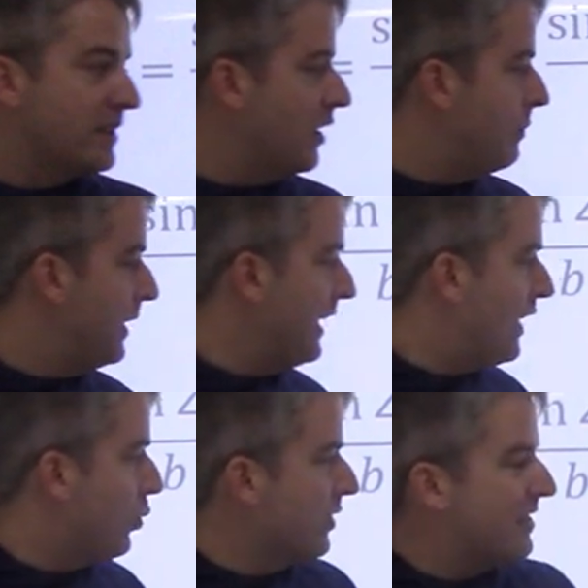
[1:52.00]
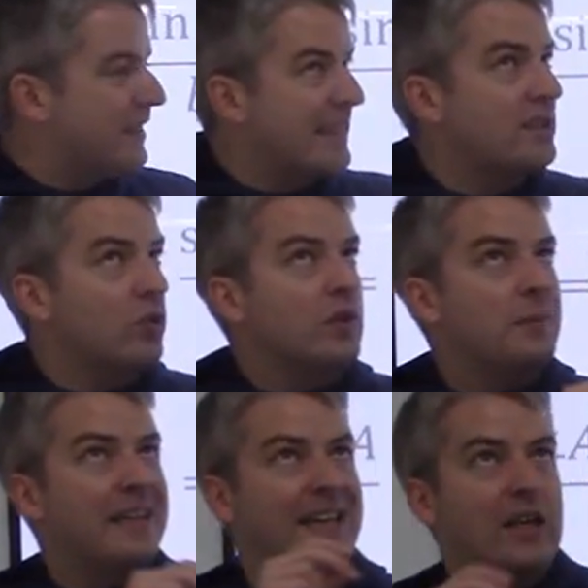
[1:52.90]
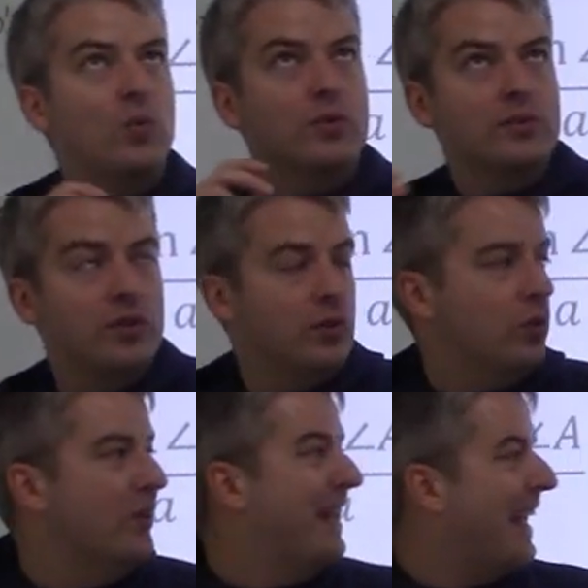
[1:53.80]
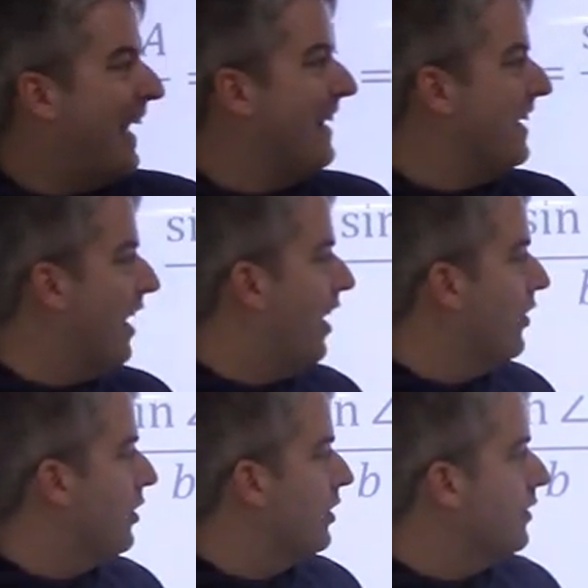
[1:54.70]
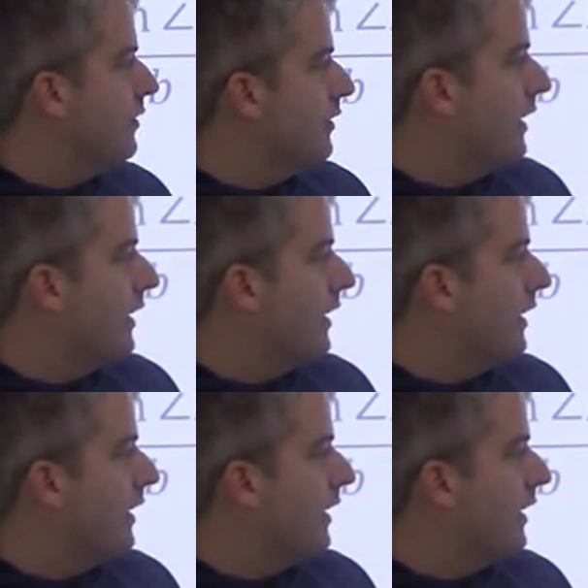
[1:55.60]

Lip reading: going to be equal to any other